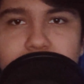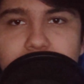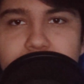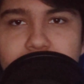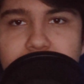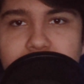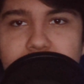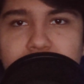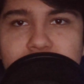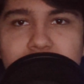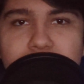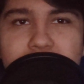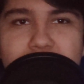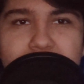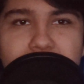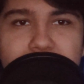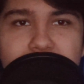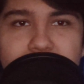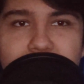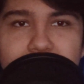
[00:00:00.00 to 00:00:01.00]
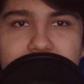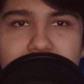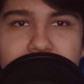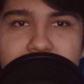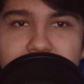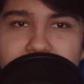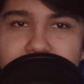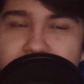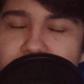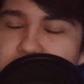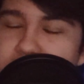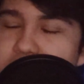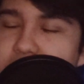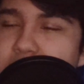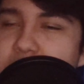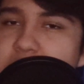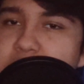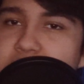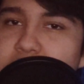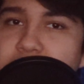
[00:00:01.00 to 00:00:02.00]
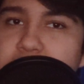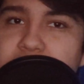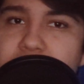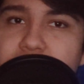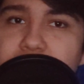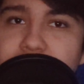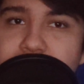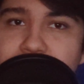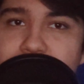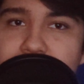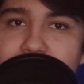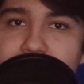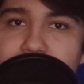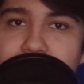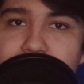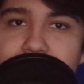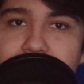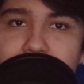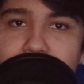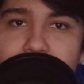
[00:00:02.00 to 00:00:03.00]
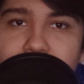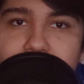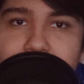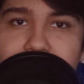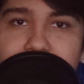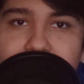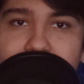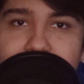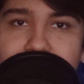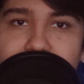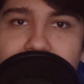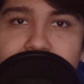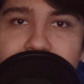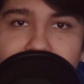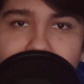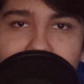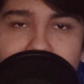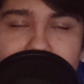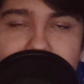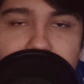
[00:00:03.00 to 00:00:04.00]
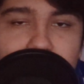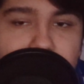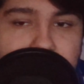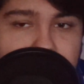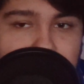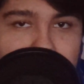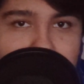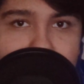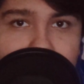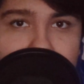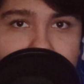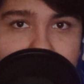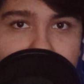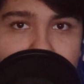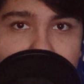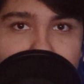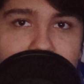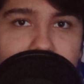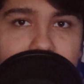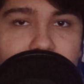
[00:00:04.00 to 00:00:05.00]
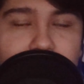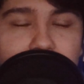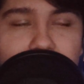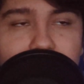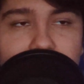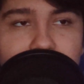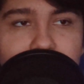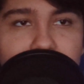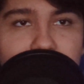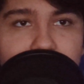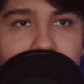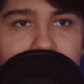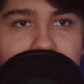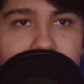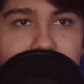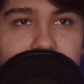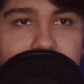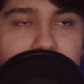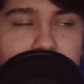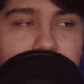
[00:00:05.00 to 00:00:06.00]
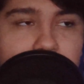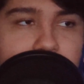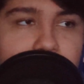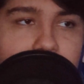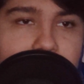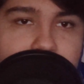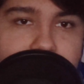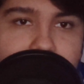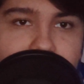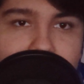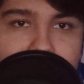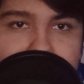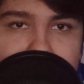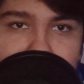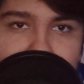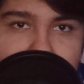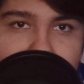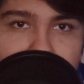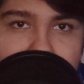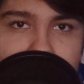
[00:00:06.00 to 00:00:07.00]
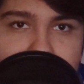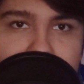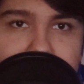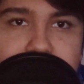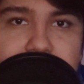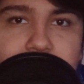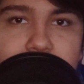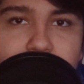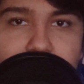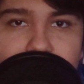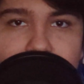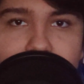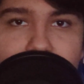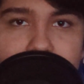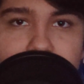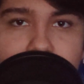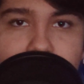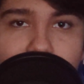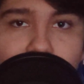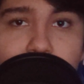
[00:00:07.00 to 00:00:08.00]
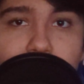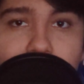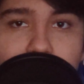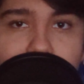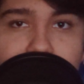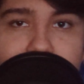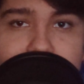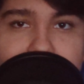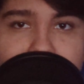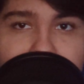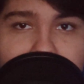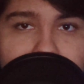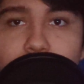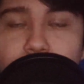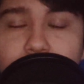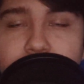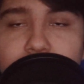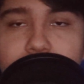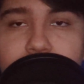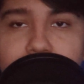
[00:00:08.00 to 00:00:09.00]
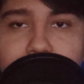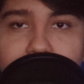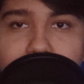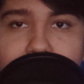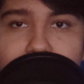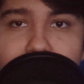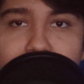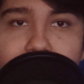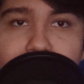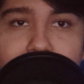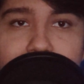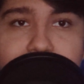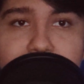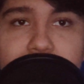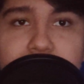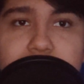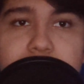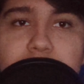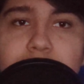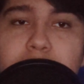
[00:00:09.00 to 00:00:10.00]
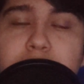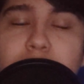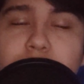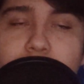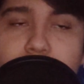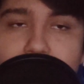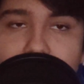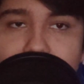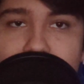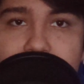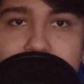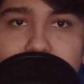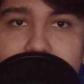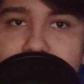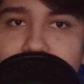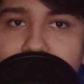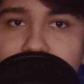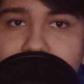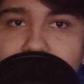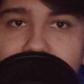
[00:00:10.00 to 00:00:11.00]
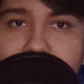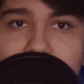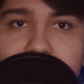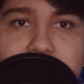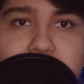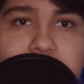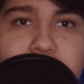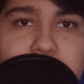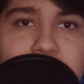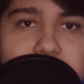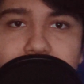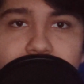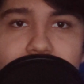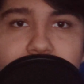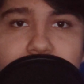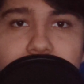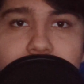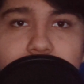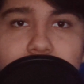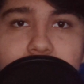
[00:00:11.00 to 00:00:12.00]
but it should just be barely enough for when I upgrade to a 3080, running at obviously 700 watts with the 80 plus bronze certification and